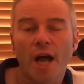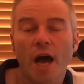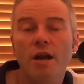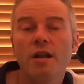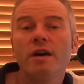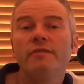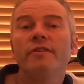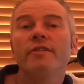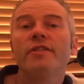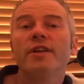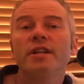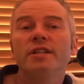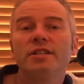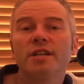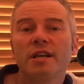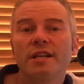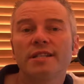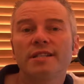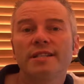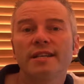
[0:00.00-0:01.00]
Another thing
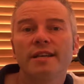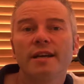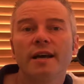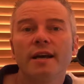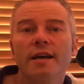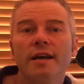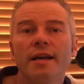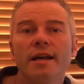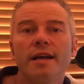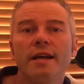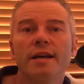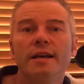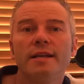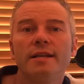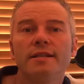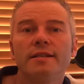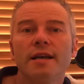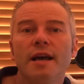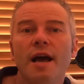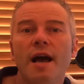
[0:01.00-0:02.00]
to consider
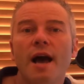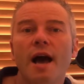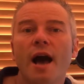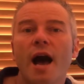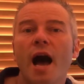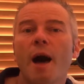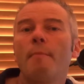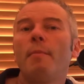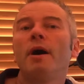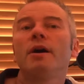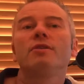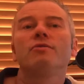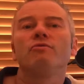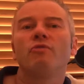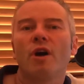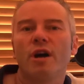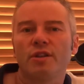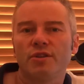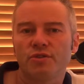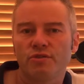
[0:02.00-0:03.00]
is, am I the
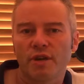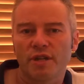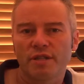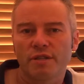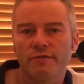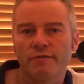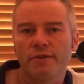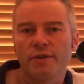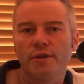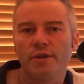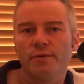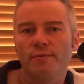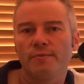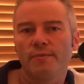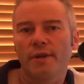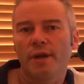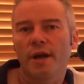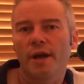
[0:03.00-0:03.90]
right instructor for you?